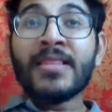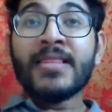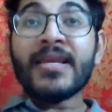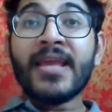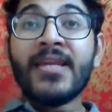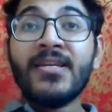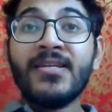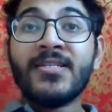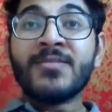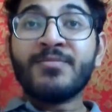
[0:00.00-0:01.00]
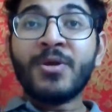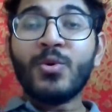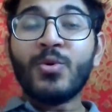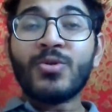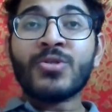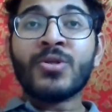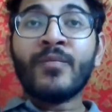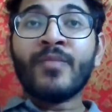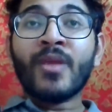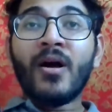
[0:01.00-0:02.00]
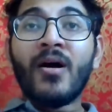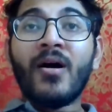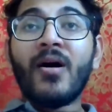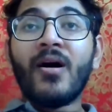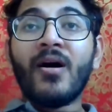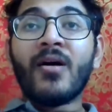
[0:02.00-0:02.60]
that any disputes uh,